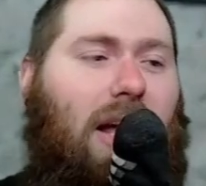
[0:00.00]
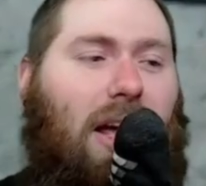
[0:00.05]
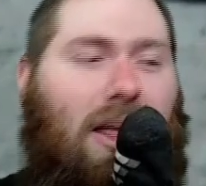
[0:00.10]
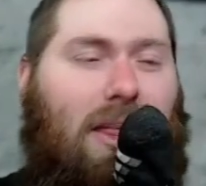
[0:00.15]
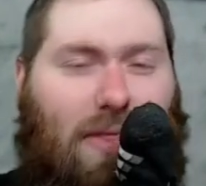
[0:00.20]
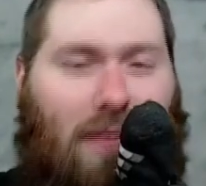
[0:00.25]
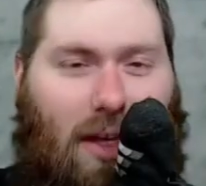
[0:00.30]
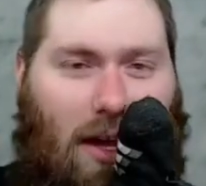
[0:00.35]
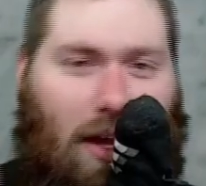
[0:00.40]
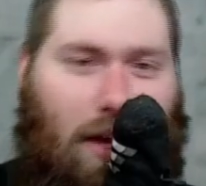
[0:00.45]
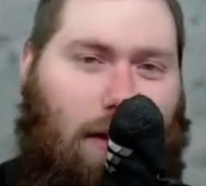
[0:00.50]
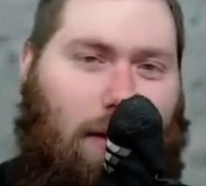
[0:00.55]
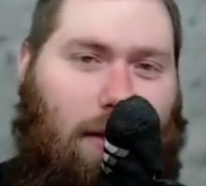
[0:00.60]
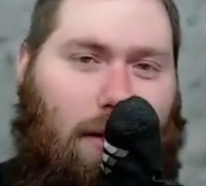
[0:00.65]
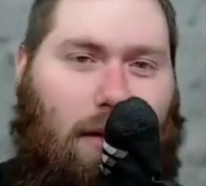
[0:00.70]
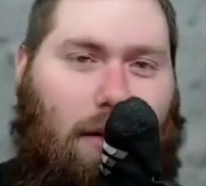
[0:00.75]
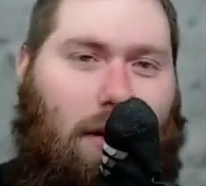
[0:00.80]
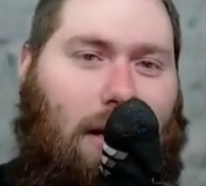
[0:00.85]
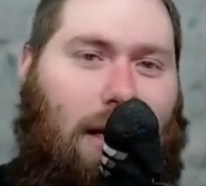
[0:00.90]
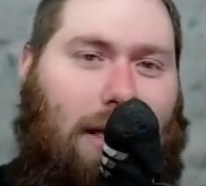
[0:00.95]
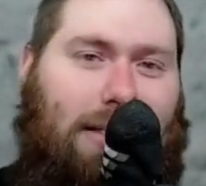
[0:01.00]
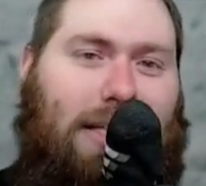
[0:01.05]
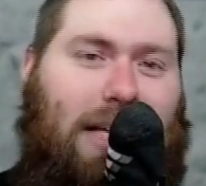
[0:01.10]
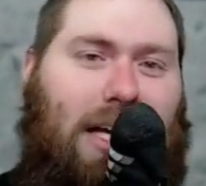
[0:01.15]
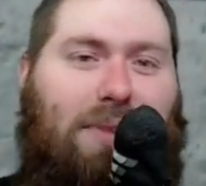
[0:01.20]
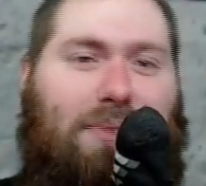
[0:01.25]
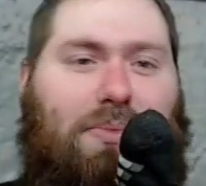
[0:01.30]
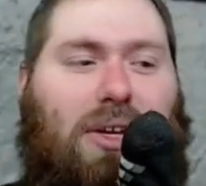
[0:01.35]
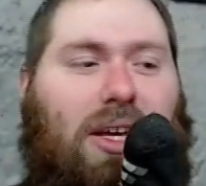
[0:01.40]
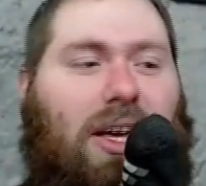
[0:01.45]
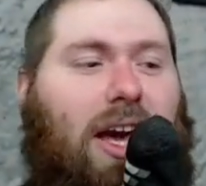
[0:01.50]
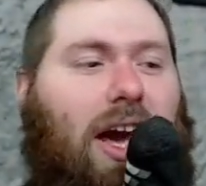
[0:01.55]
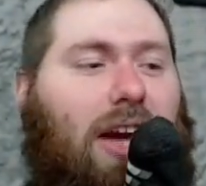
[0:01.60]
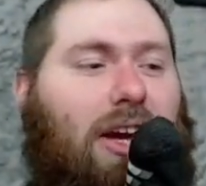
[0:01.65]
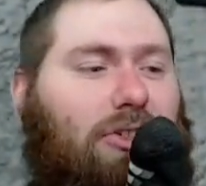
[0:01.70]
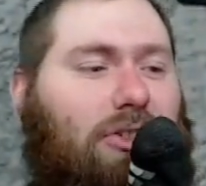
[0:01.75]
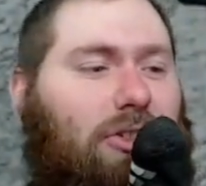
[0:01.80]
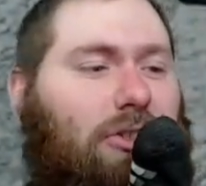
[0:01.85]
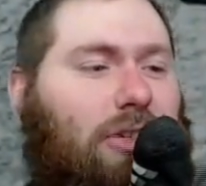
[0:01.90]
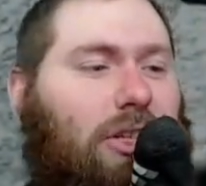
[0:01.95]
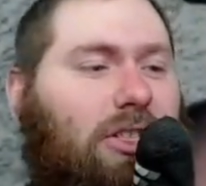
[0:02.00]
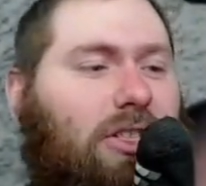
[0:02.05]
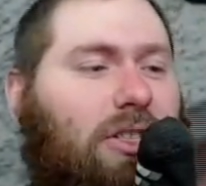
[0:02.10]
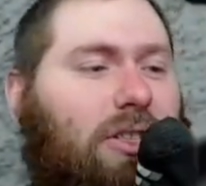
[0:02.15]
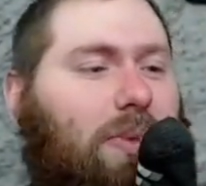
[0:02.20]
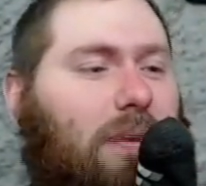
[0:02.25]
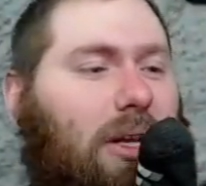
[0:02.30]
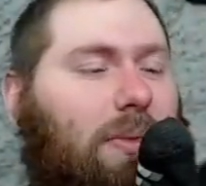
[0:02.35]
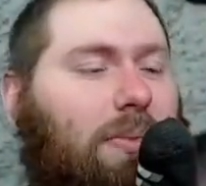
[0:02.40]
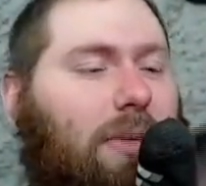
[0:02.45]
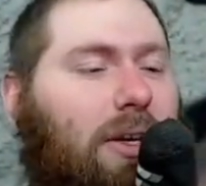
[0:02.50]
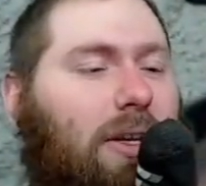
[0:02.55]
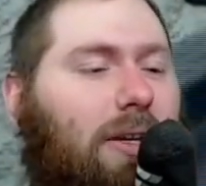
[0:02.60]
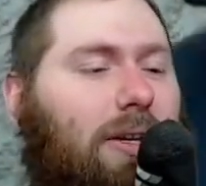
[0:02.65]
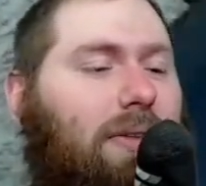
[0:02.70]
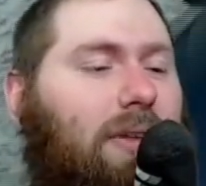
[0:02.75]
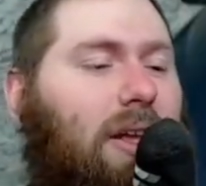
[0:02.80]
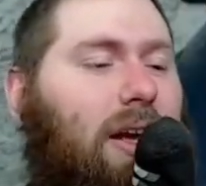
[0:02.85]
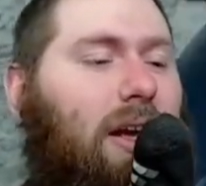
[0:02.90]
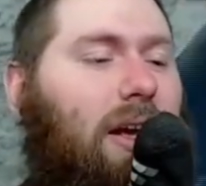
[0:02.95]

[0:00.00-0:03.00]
and then 10 being extra crunchy peanut butter.